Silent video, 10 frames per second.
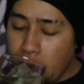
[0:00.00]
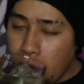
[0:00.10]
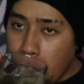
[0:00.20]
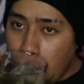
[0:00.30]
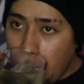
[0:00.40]

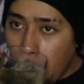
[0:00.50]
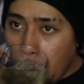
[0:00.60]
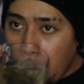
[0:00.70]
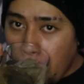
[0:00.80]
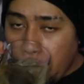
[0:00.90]

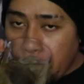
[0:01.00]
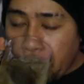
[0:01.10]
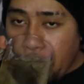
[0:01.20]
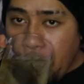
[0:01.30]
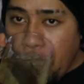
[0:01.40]

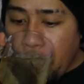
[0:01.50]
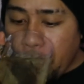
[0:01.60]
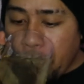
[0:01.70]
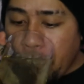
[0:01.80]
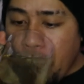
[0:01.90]

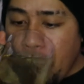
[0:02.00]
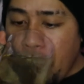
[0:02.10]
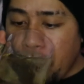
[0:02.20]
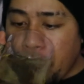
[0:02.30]
[no speech]